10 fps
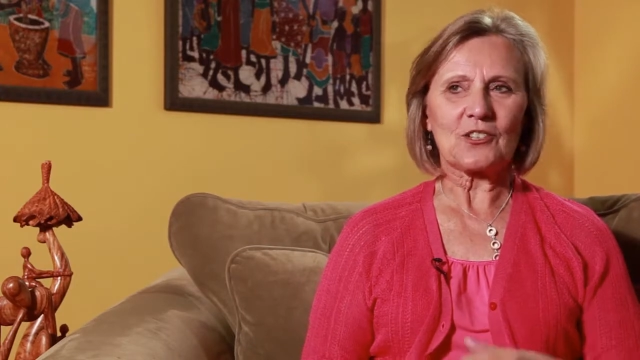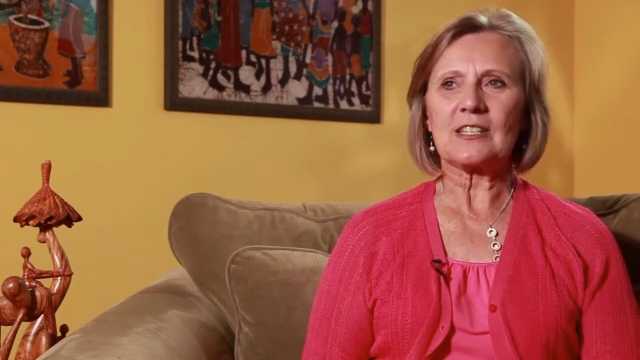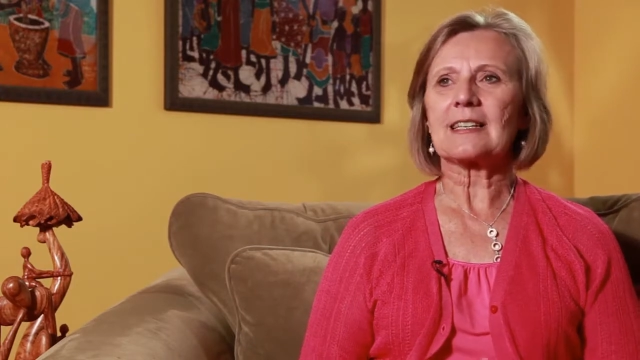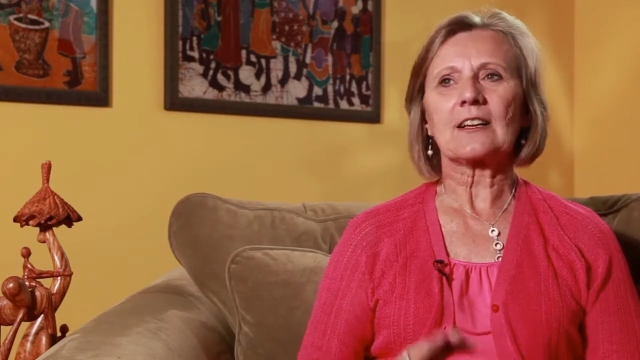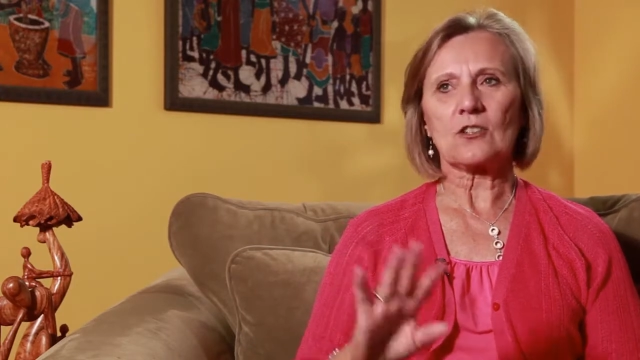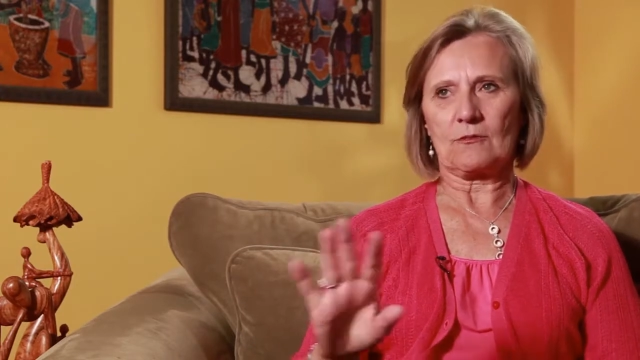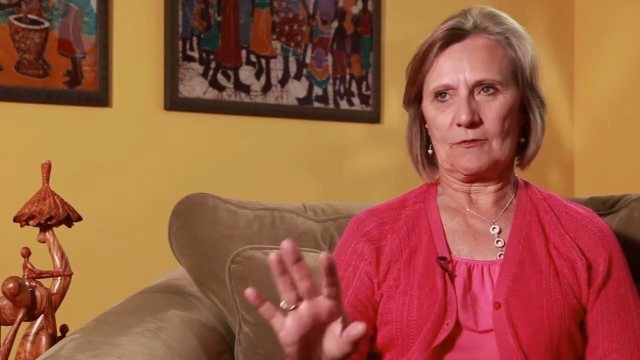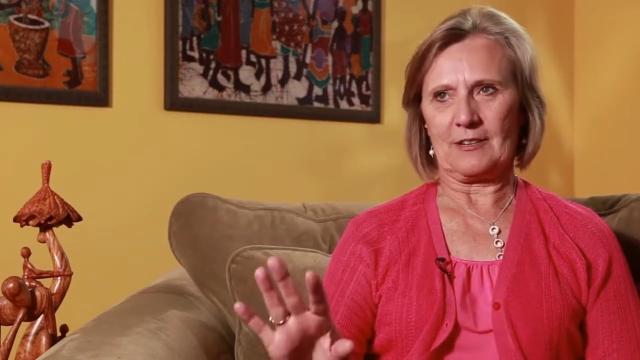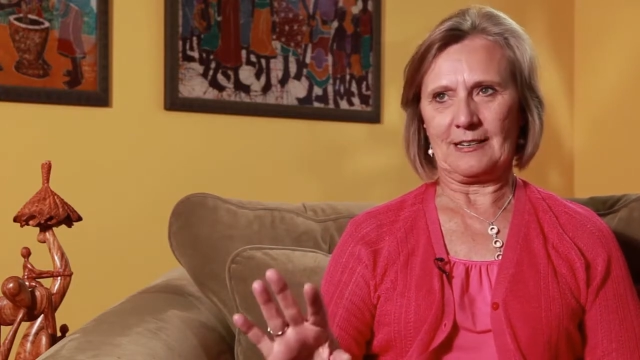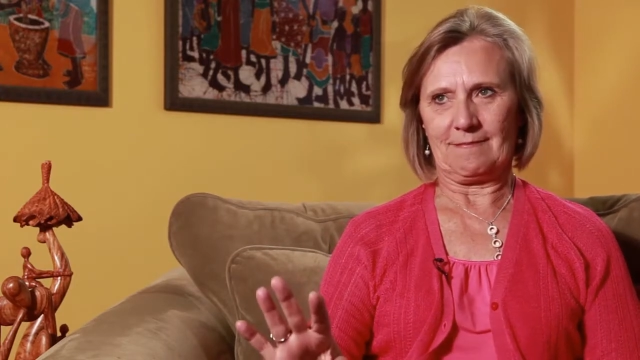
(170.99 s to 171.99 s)
And she's like, don't
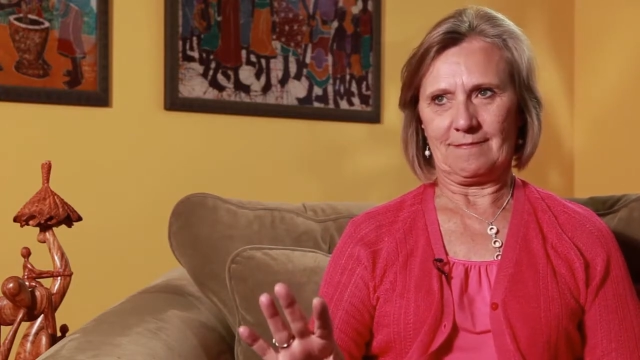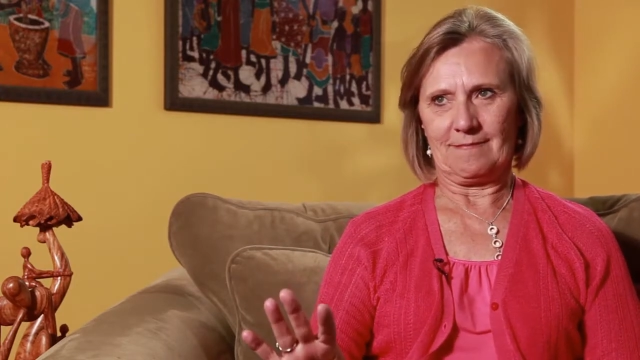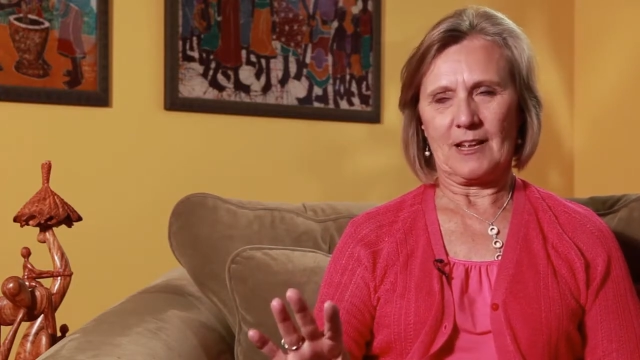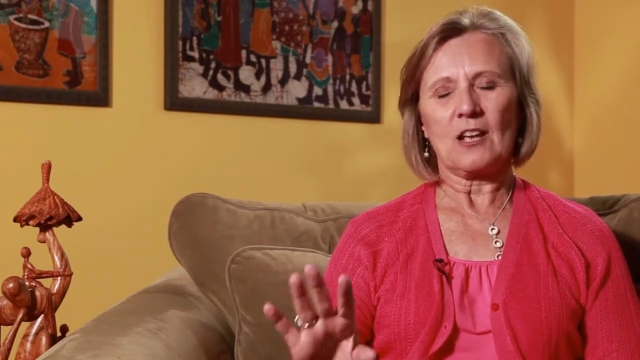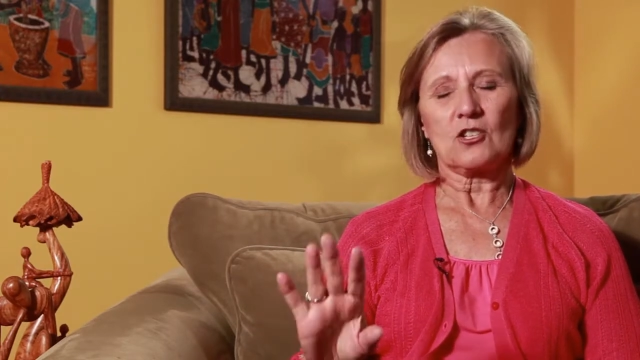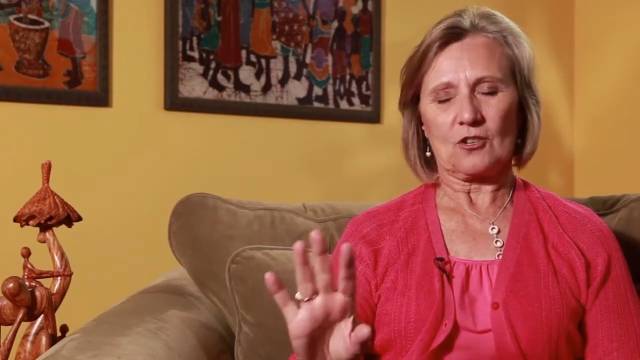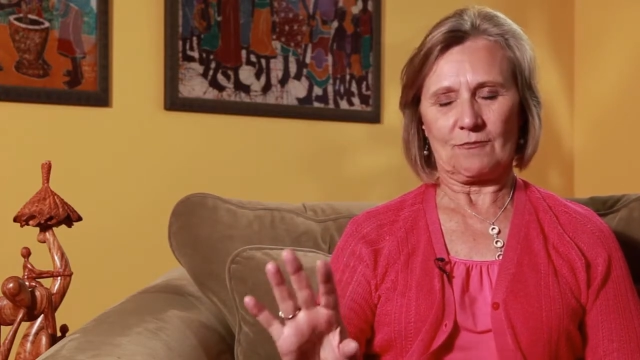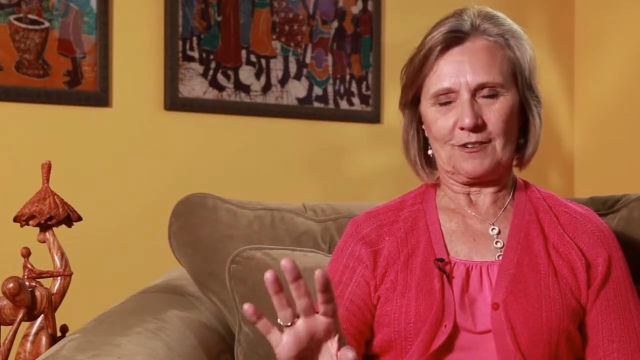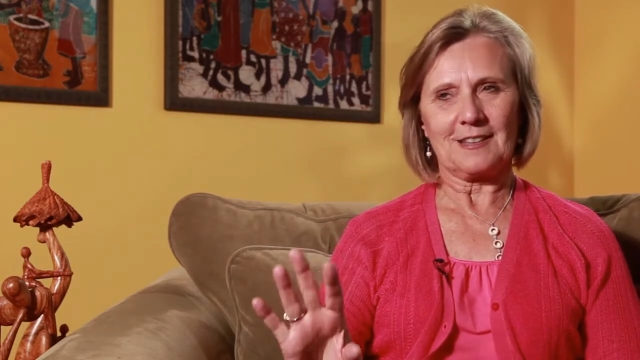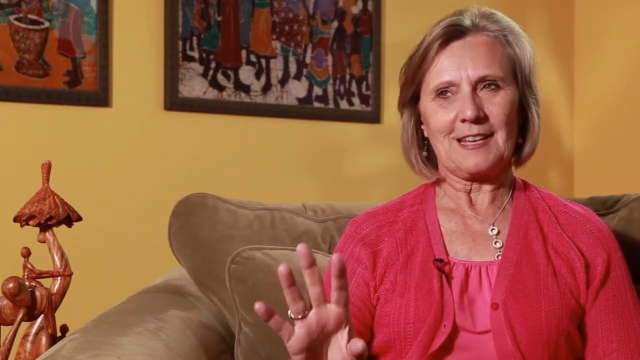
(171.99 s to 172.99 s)
worry,
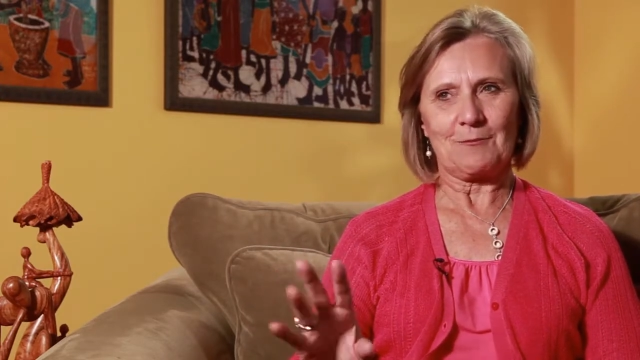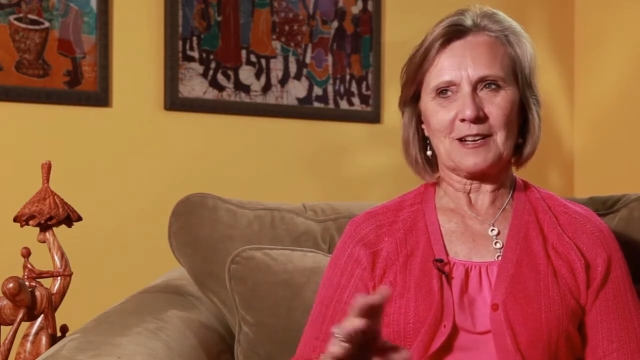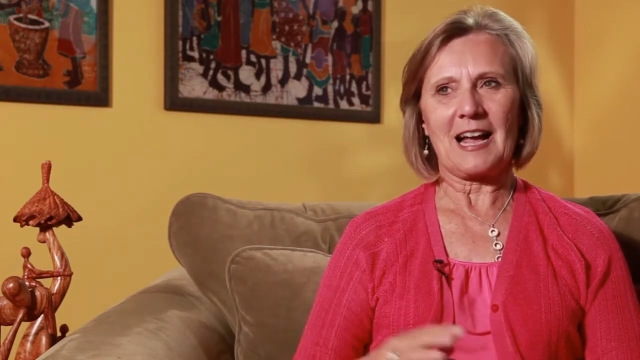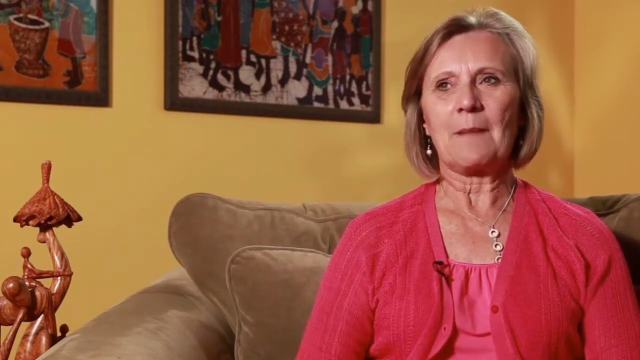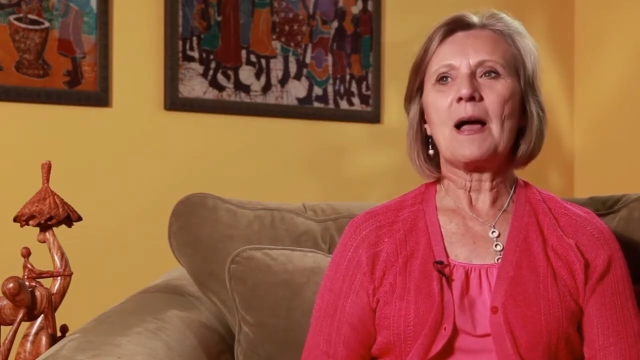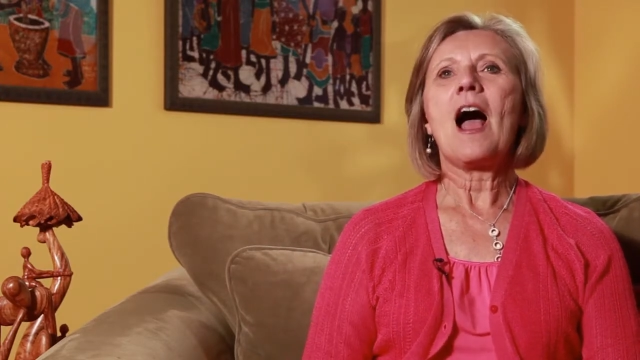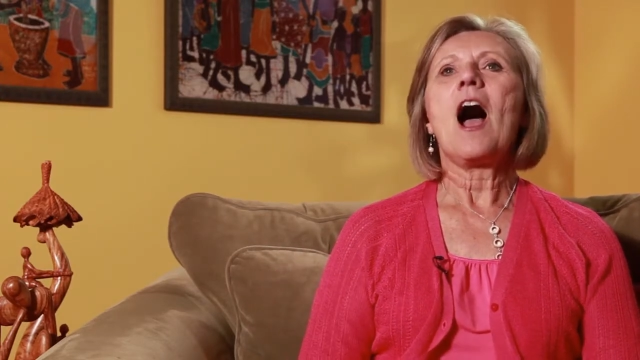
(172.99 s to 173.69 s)
they will come.